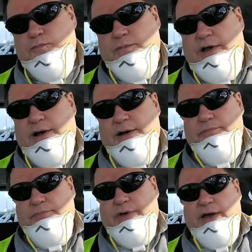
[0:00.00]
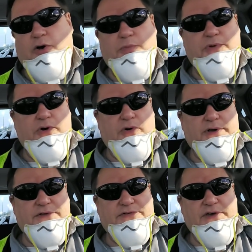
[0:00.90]
I hope you don't
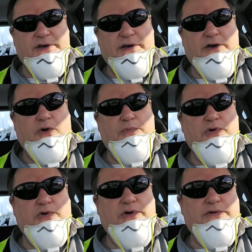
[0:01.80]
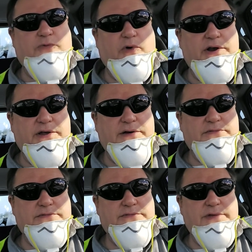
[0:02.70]
get sick. I hope you can avoid it.
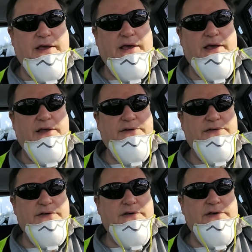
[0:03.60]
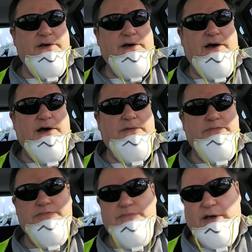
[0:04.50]
And
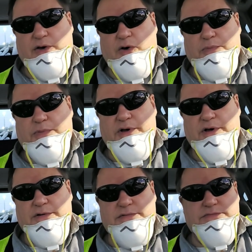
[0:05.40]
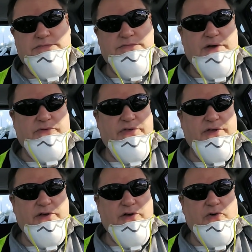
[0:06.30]
I hope
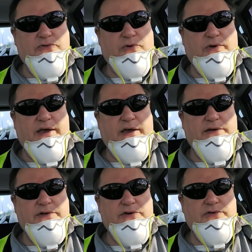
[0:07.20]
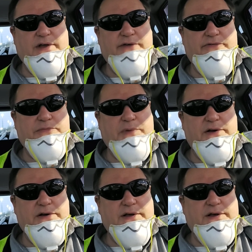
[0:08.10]
everything goes okay in your life. But
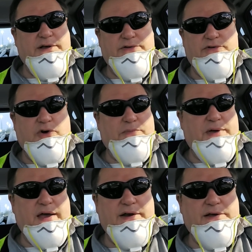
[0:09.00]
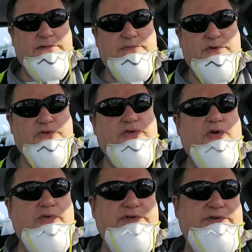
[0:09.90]
don't panic. There's no
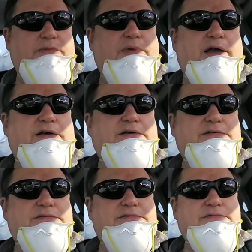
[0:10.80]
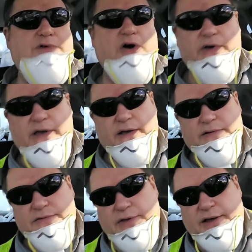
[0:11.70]
reason to panic. Okay,
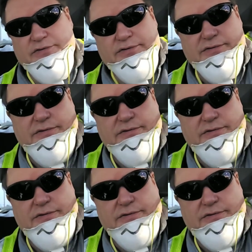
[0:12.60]
thanks.